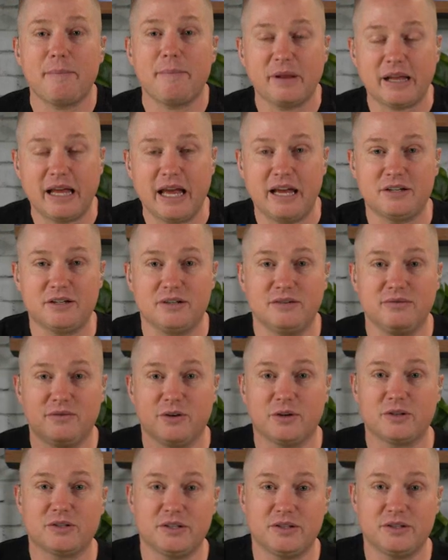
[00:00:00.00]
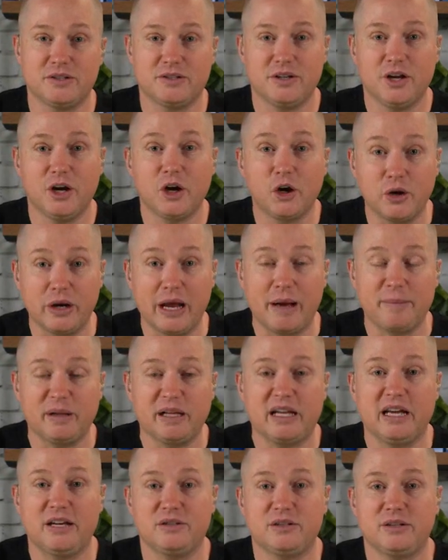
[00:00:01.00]
application versus a good
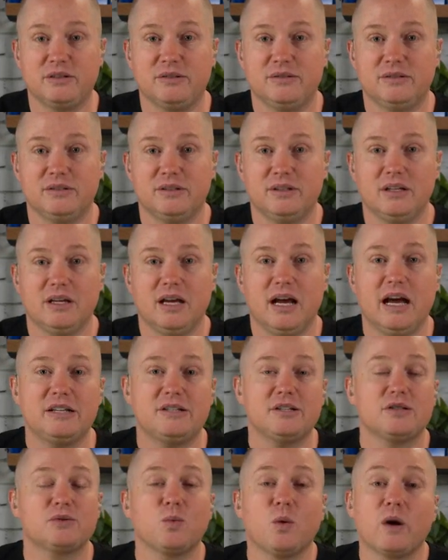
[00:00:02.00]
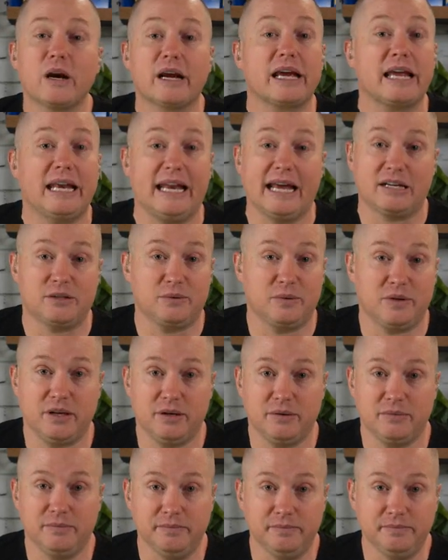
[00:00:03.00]
application. I just want to connect with
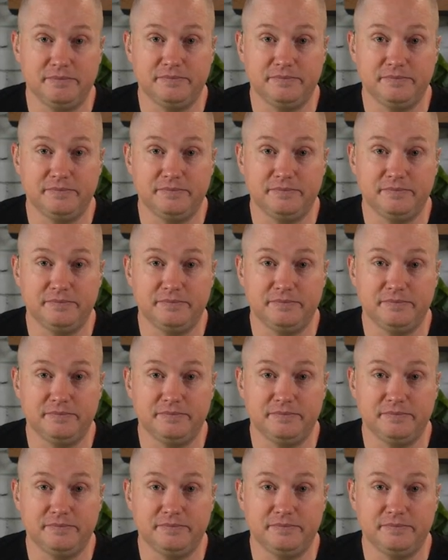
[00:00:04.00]
you.